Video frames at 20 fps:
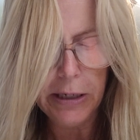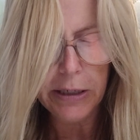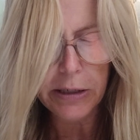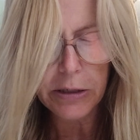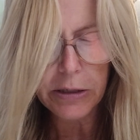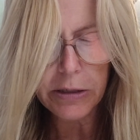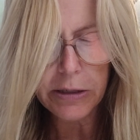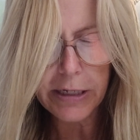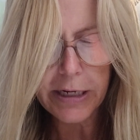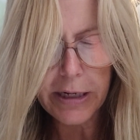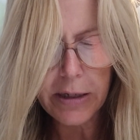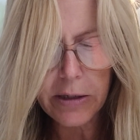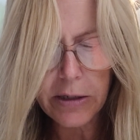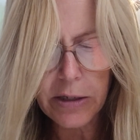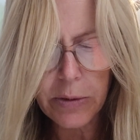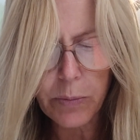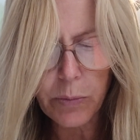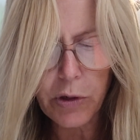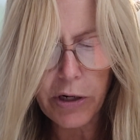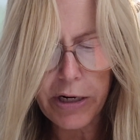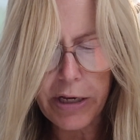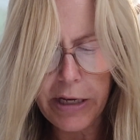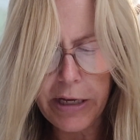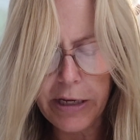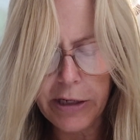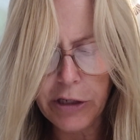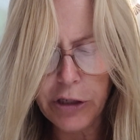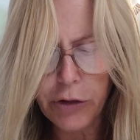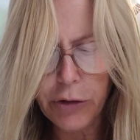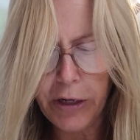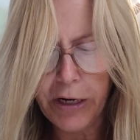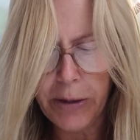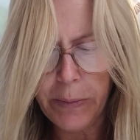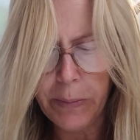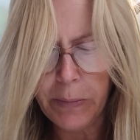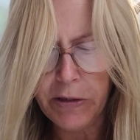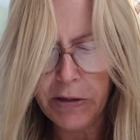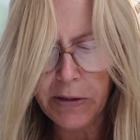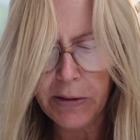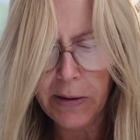to tell him what he had
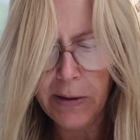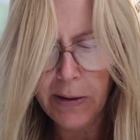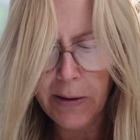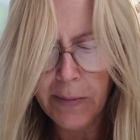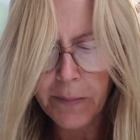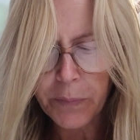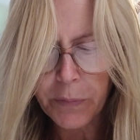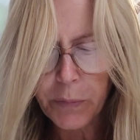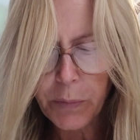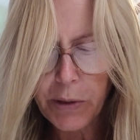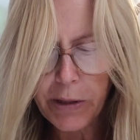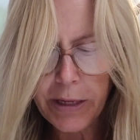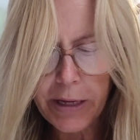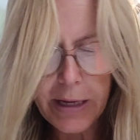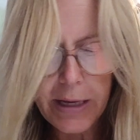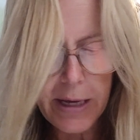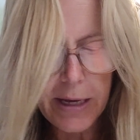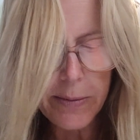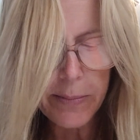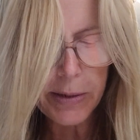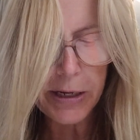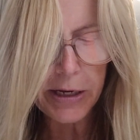dreamed. When they came